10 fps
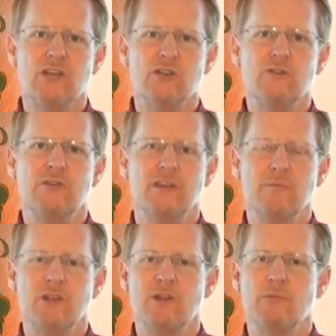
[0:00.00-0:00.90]
you've
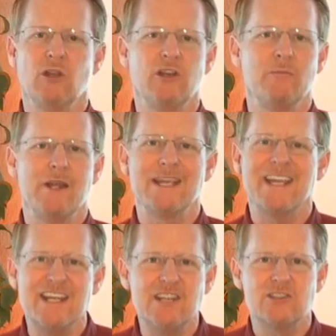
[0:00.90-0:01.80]
given me the ability to make
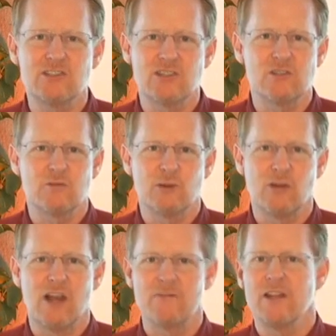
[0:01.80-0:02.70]
any decision for your
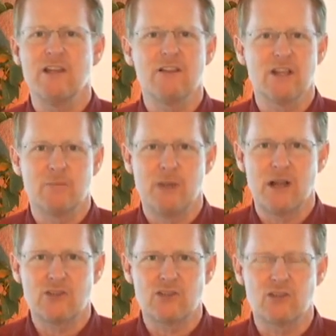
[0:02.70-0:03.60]
life, anything
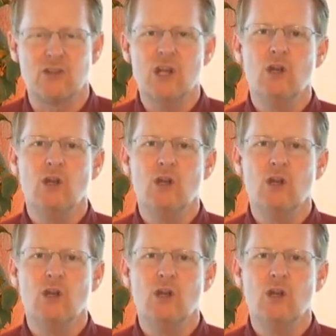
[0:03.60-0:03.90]
about you.